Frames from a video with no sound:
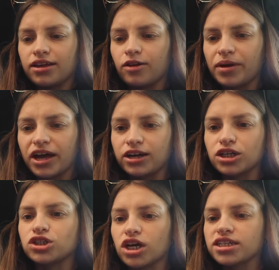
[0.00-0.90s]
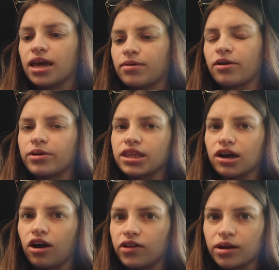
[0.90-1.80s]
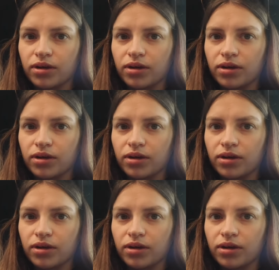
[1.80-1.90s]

Oh my gosh, they just came out with their holiday